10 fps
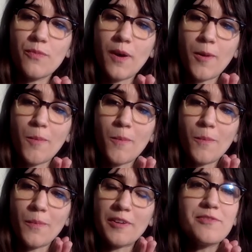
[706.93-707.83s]

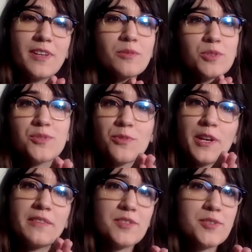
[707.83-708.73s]
a field was
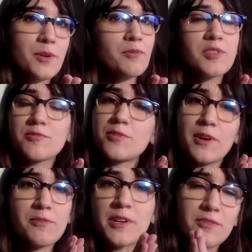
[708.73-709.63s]
very descriptive for
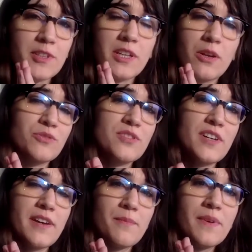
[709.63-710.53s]
a very, very long
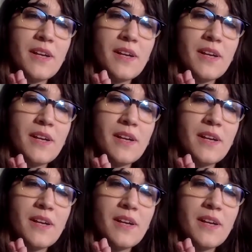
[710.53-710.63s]
time.